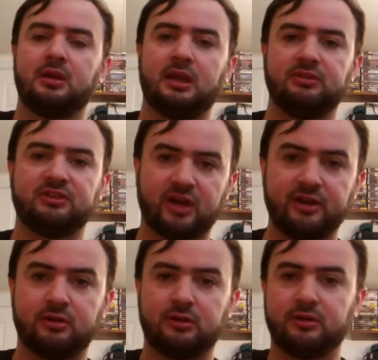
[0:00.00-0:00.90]
and the
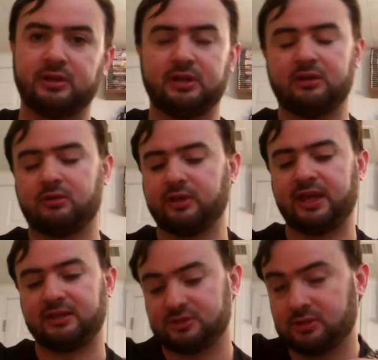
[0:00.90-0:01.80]
title and all
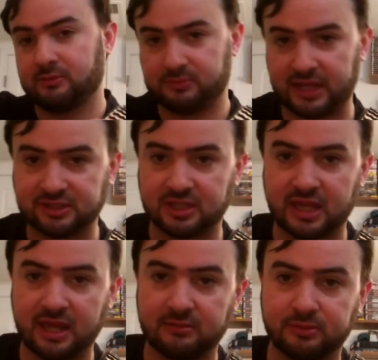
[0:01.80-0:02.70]
that. So thanks
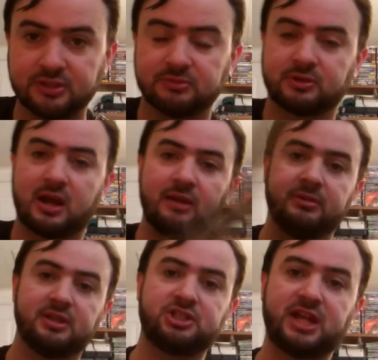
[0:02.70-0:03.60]
again. Please subscribe to
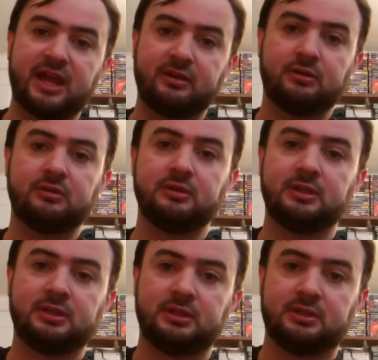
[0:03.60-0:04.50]
the channel.
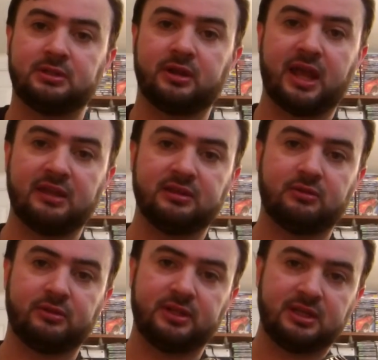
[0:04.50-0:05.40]
I'm going to end it
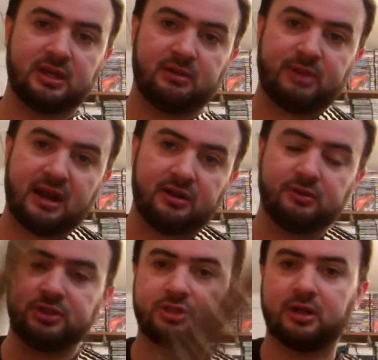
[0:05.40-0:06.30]
on the
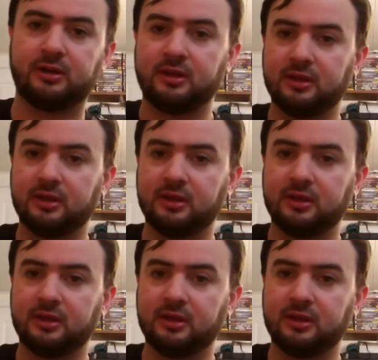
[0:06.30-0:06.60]
Paranoid shirt.